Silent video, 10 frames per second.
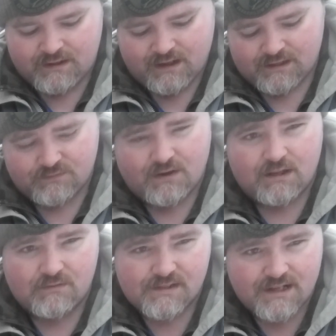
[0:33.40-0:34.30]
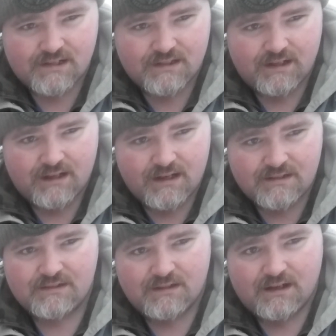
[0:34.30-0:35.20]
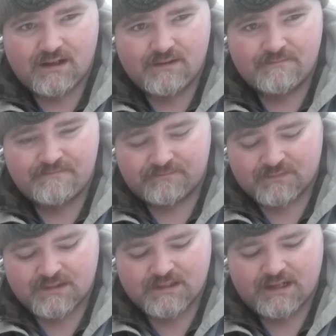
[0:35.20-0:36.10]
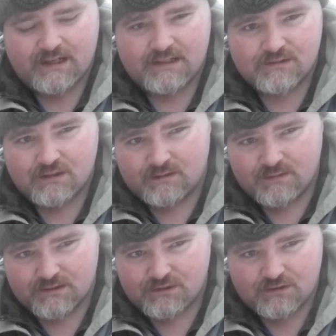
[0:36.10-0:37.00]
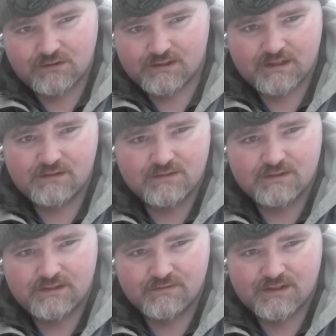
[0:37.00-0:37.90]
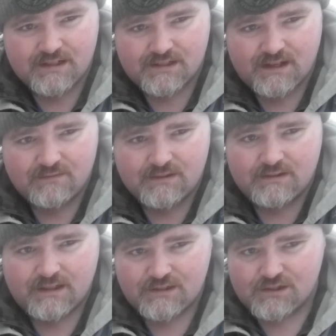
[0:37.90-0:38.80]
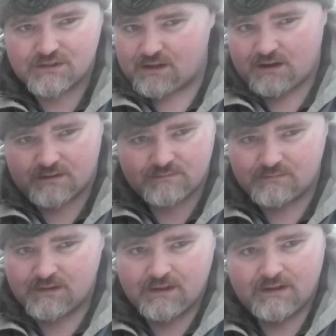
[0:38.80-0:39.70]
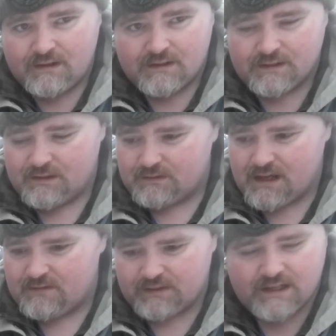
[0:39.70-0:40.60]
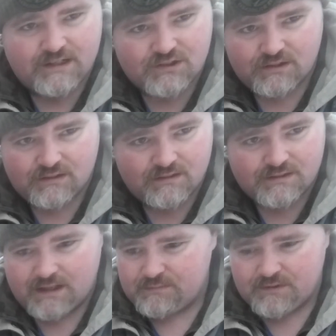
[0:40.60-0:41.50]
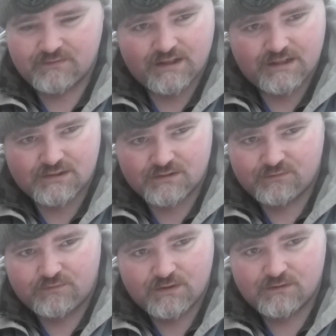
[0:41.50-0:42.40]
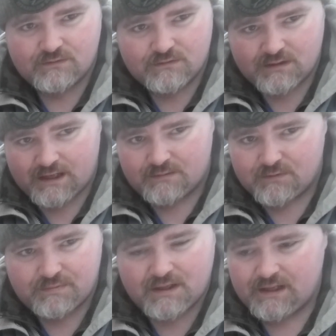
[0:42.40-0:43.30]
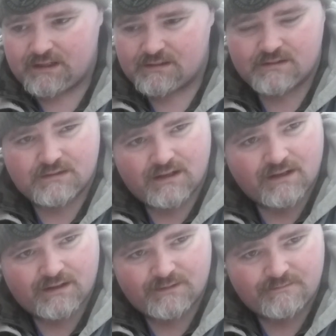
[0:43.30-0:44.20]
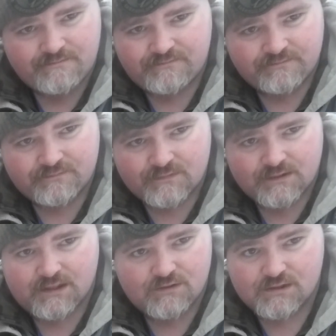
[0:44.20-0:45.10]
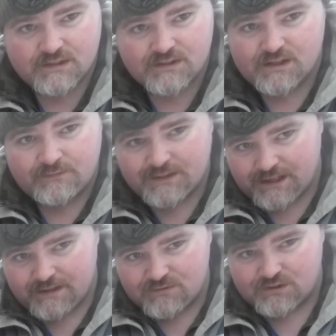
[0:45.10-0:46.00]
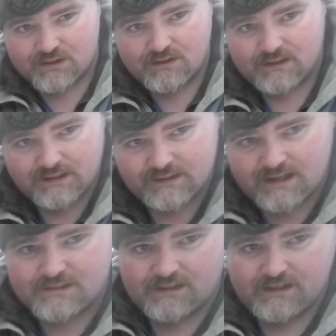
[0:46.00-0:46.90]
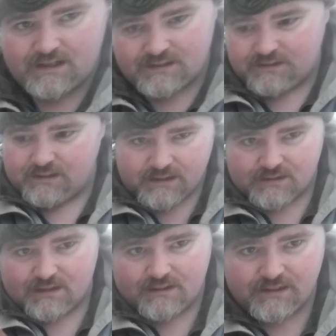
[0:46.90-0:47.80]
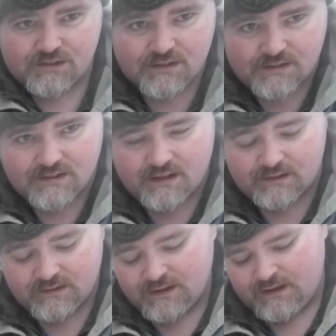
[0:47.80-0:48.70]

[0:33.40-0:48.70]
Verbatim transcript: Uh, his father was SAS um, and took him took Chris out since he was like seven and just taught him, you know, navigation, escape and evasion, food, edible plants, um, you know, just the stuff that he was learning in the SAS. He started teaching his son.